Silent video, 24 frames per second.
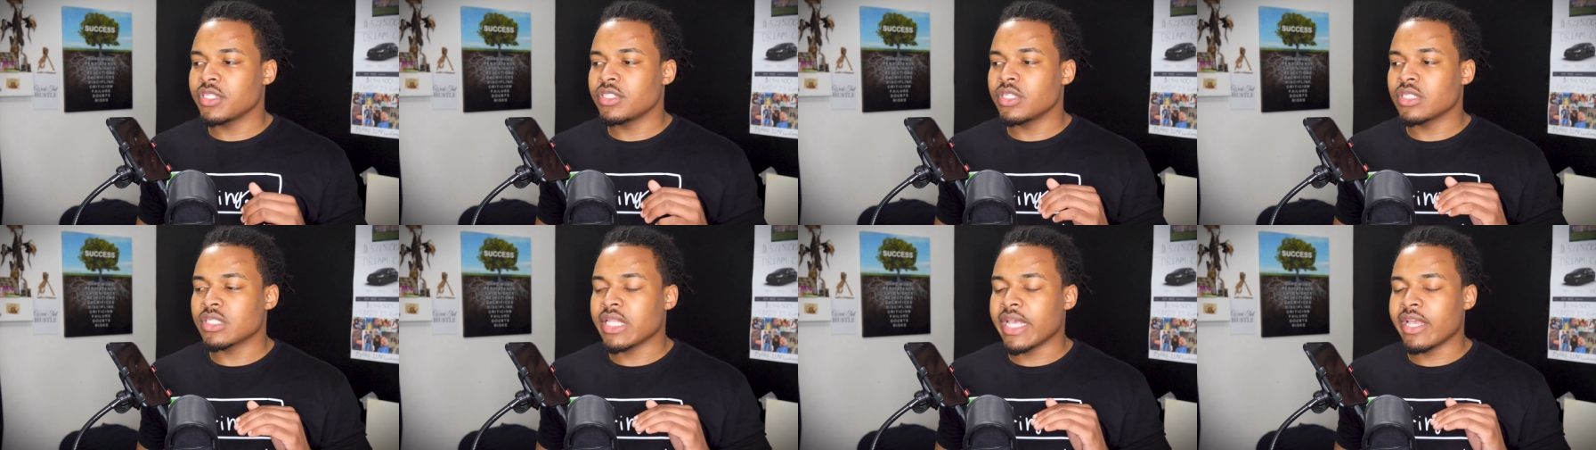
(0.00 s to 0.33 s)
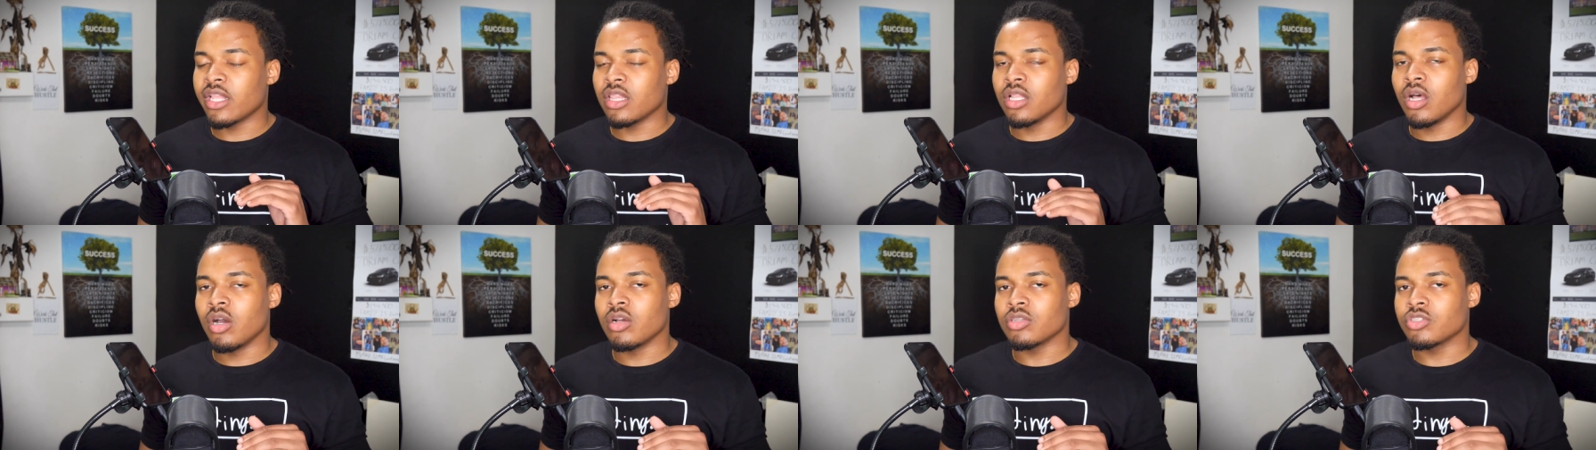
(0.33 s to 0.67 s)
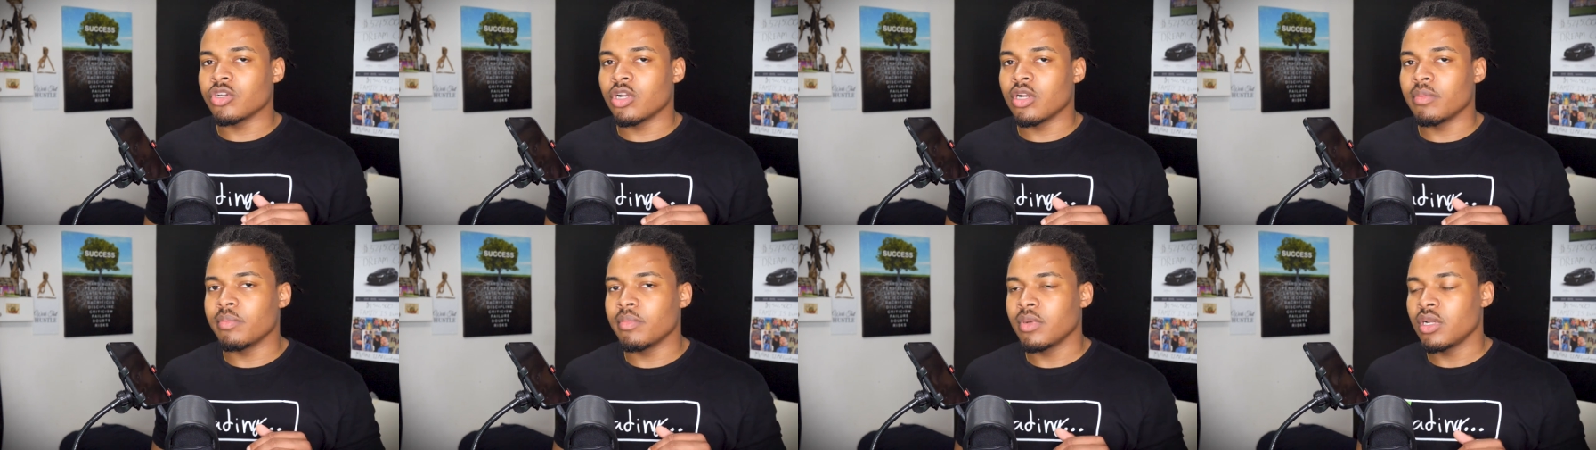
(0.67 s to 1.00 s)
is it just like
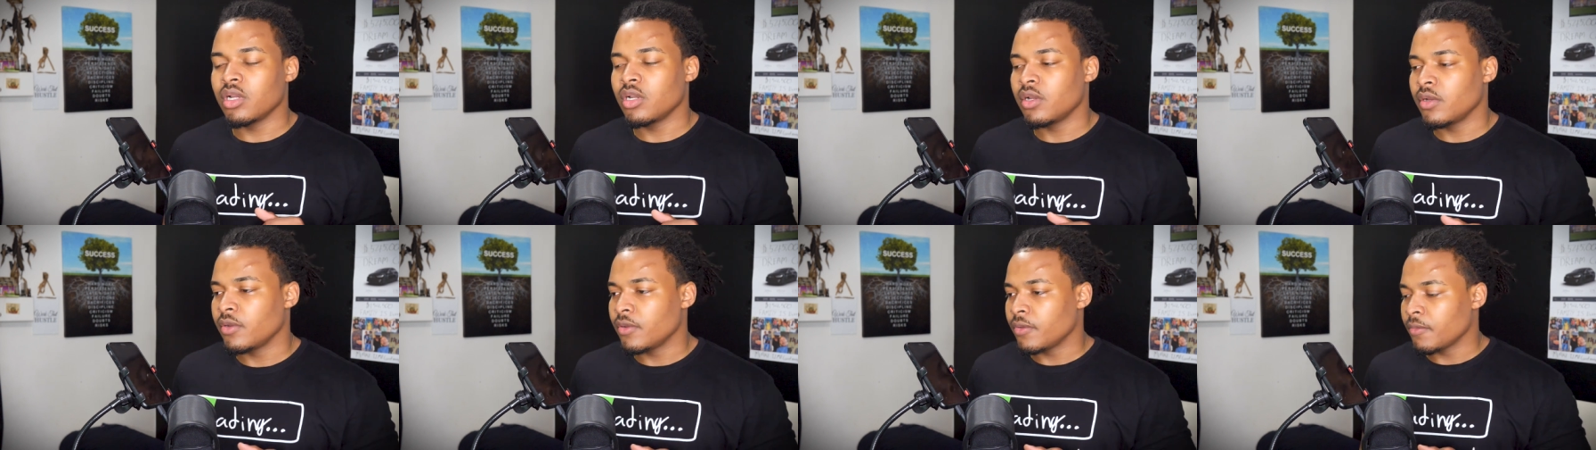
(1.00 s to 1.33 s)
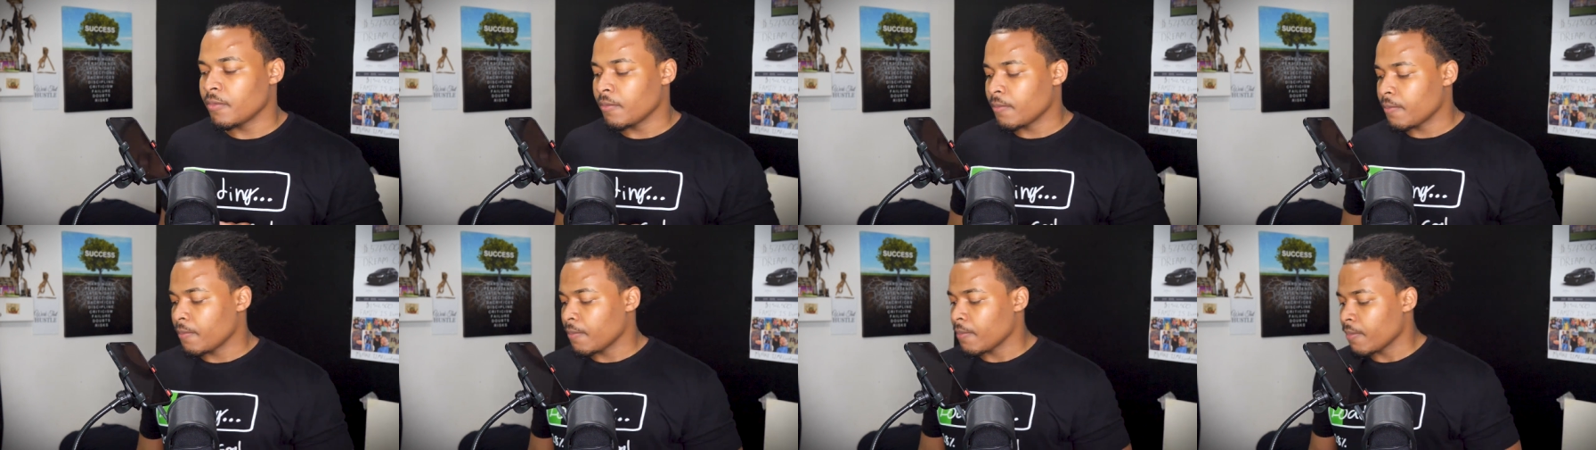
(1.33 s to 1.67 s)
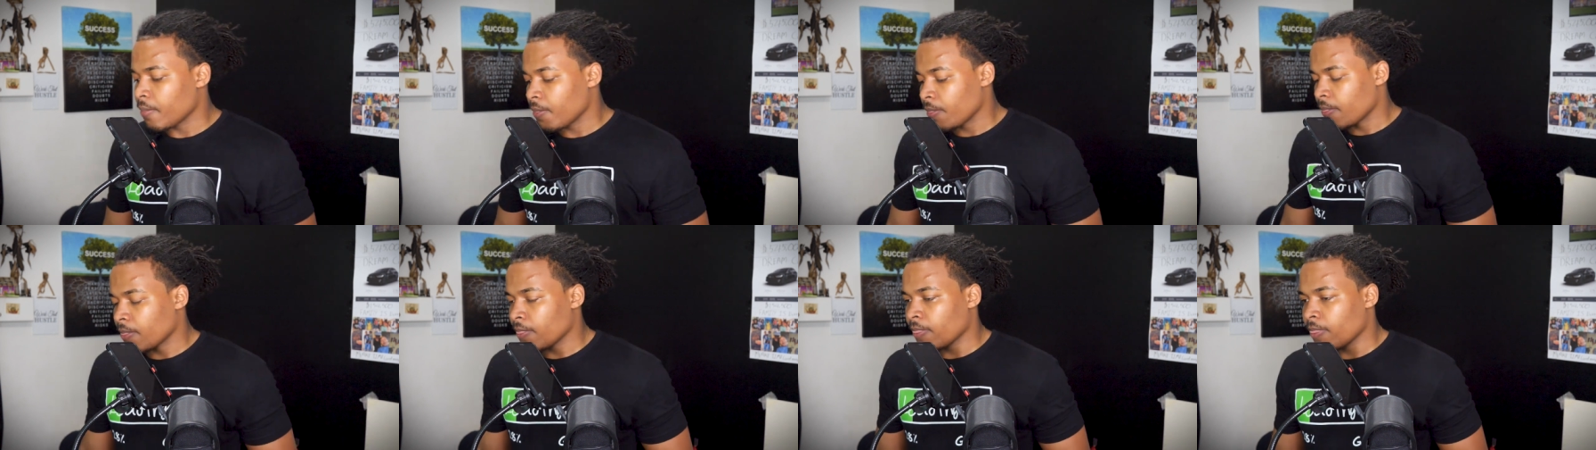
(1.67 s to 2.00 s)
long-term?
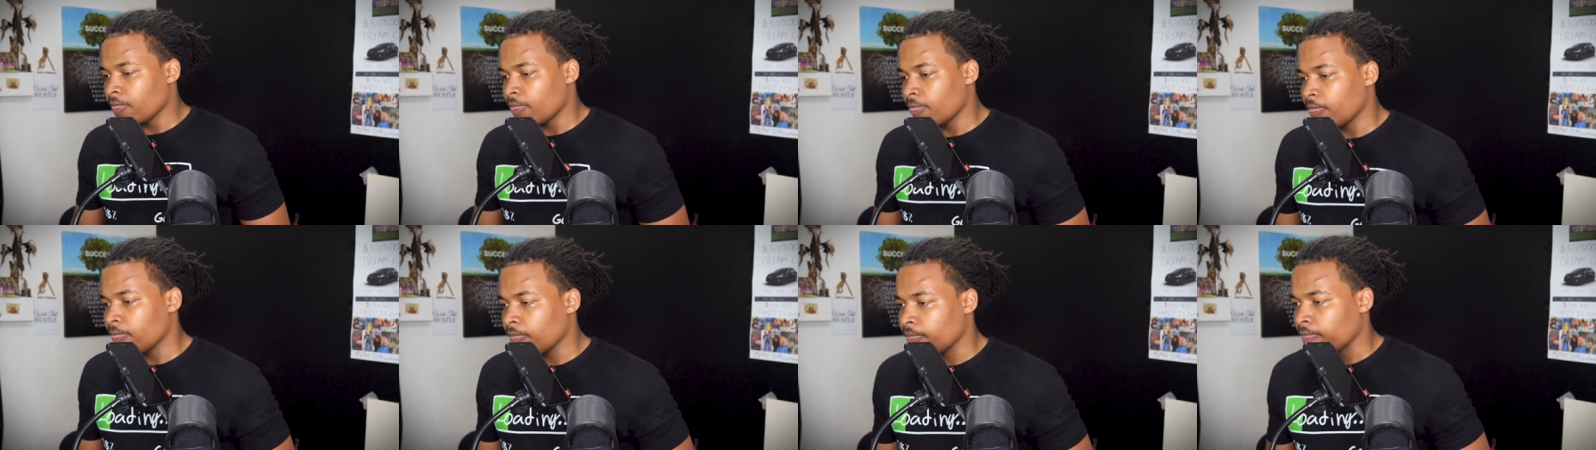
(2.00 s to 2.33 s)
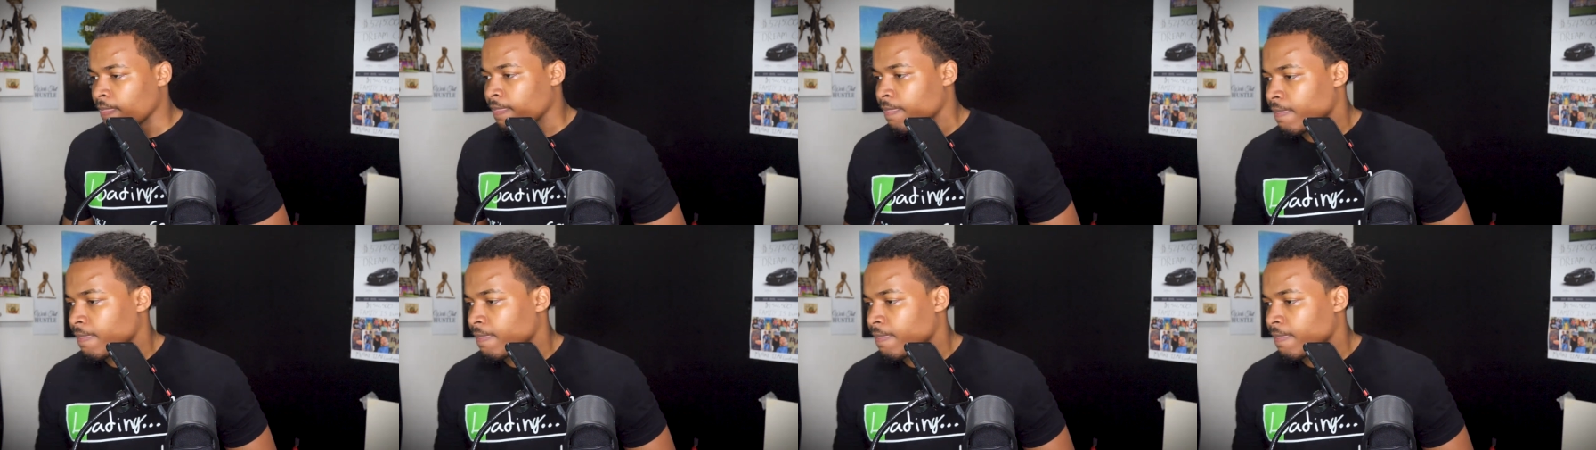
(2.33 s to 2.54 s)
It's